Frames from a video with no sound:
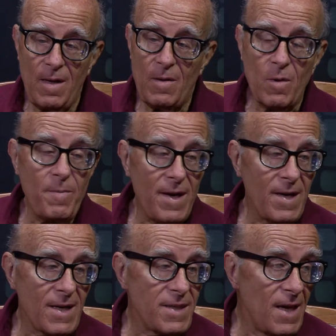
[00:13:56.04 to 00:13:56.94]
were
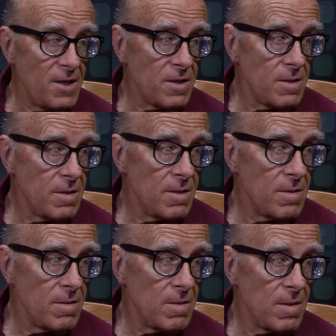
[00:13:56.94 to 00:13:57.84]
paying attention,
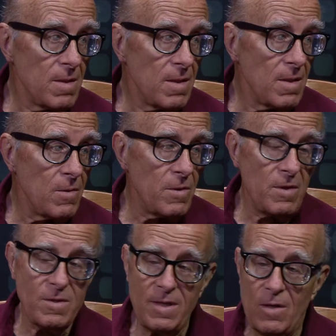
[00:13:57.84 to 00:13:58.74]
who were
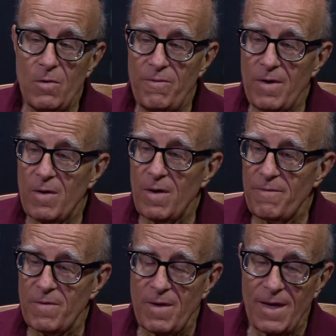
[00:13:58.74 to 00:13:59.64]
usually goofing
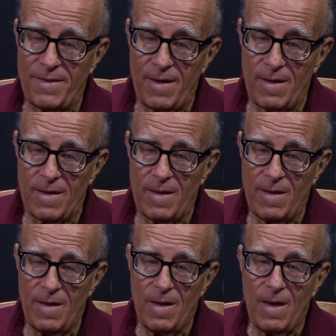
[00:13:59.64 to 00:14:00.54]
off or not there,
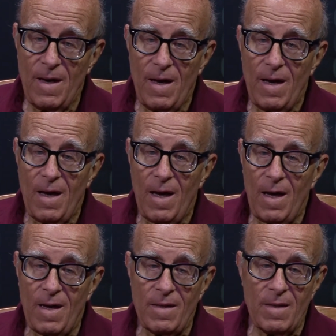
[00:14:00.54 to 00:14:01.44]

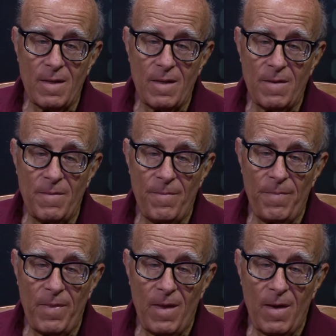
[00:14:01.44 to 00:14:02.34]
and
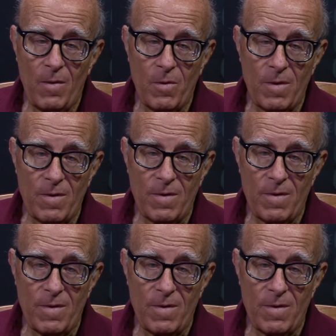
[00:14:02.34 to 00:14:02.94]
were